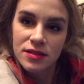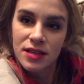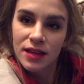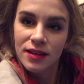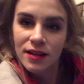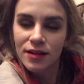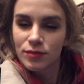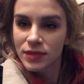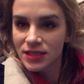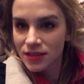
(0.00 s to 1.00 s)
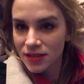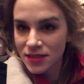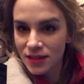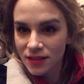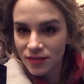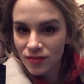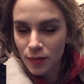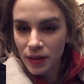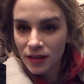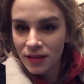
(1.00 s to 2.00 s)
it's like I'm exhausted
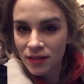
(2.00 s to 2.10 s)
from it.